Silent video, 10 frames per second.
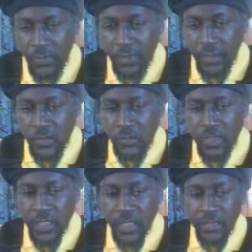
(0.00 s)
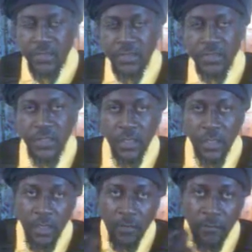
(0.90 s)
The closer it gets,
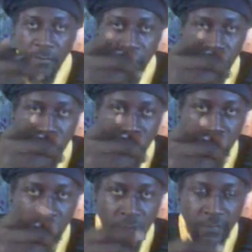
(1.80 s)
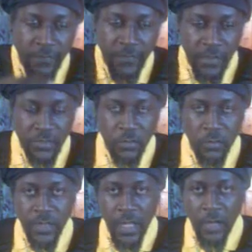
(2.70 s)
the more you're going to feel it.
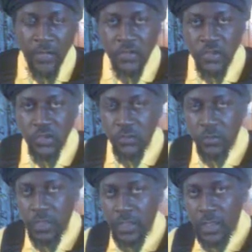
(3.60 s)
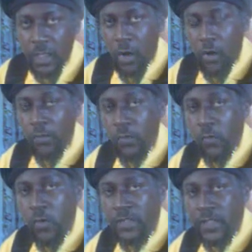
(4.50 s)
You are now in tune on
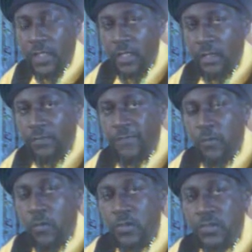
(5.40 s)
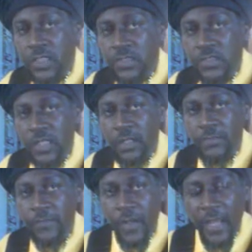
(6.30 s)
the one, the force
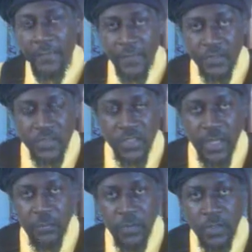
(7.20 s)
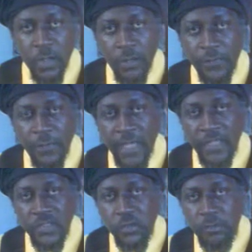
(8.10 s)
itself. At this time, you call it the
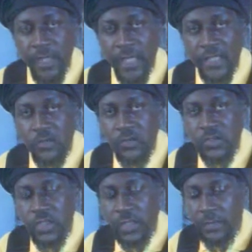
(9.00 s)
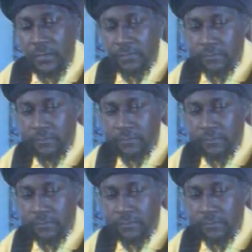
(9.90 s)
Master Blaster Gem.